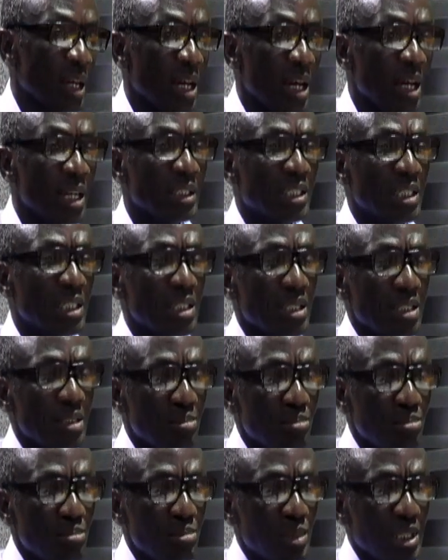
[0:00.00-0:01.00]
enti
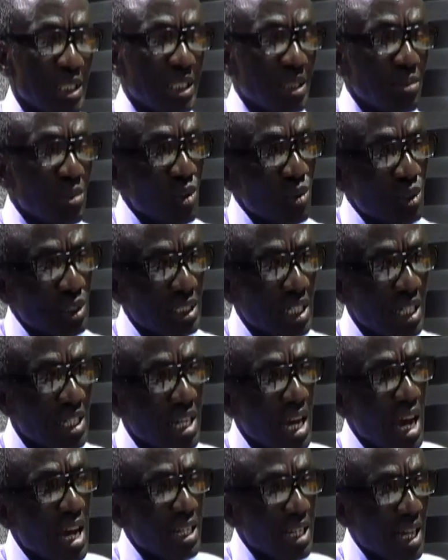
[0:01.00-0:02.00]
mitimi hu se
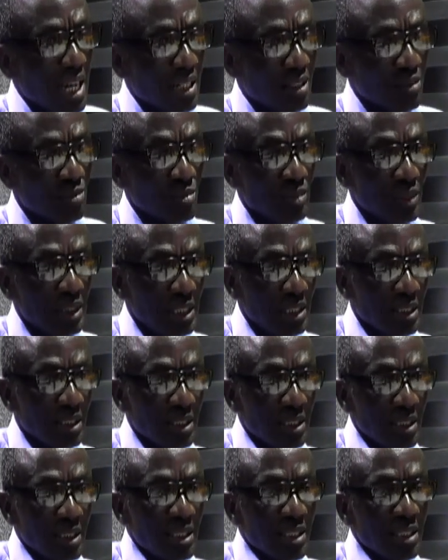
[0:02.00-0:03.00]
Ghana
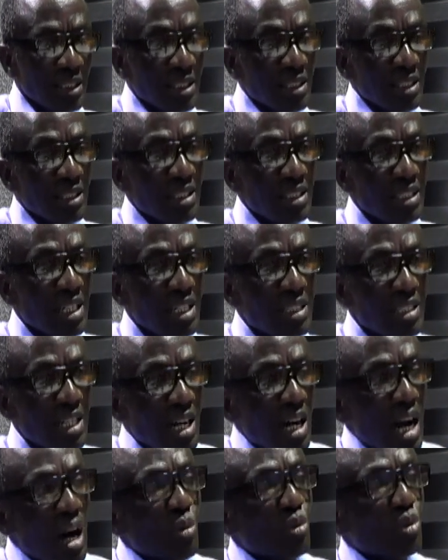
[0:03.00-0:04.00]
ya ya
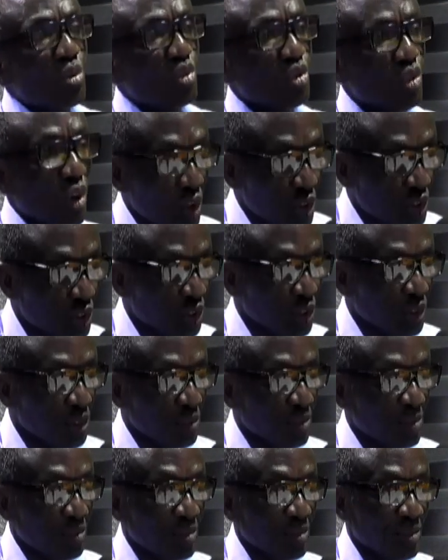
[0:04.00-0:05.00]
how doso
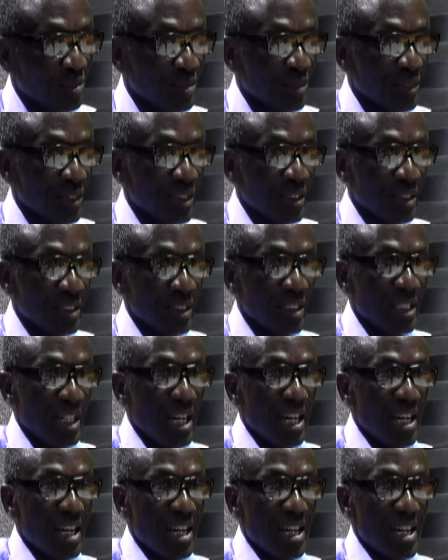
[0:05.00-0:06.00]

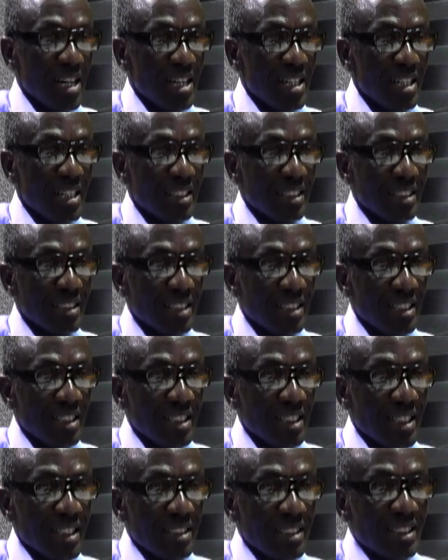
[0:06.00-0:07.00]
na
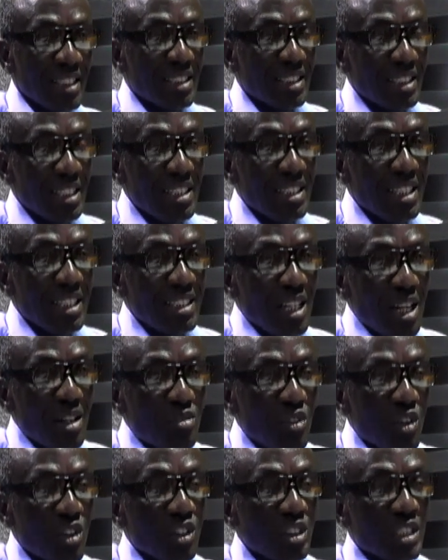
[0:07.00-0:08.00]
disse ye nya
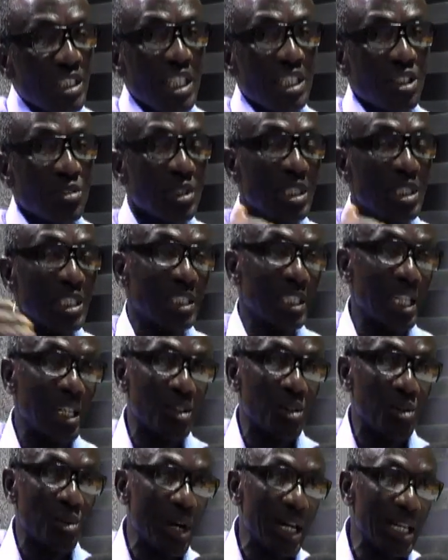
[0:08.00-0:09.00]
volunteers bi se
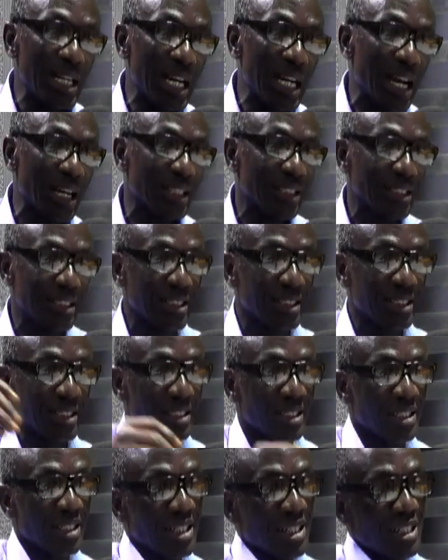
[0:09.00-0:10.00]
ure ya
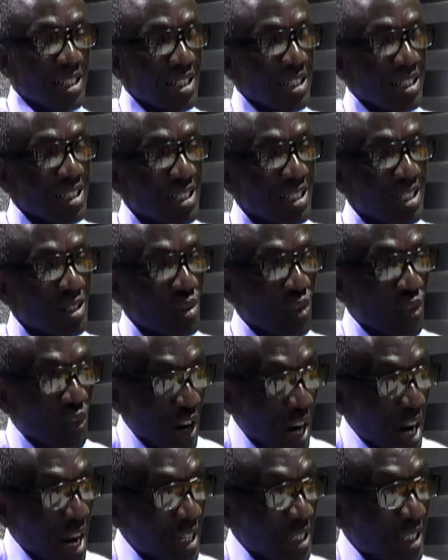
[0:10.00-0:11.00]

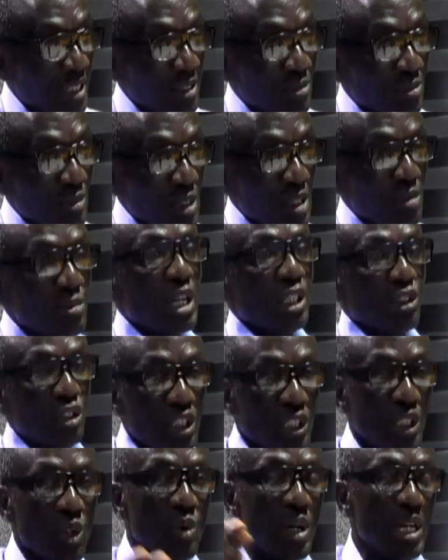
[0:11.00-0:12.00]
otwa ye me
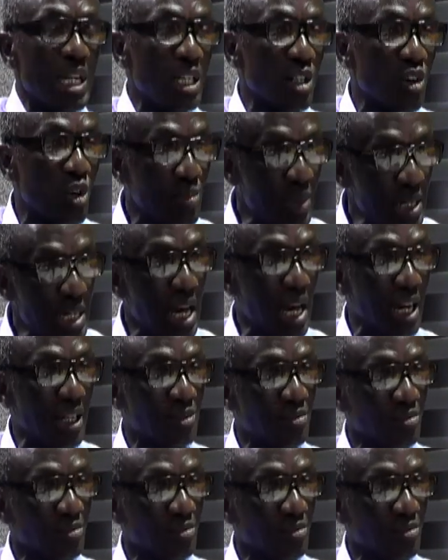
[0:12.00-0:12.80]
sure se we ye obi na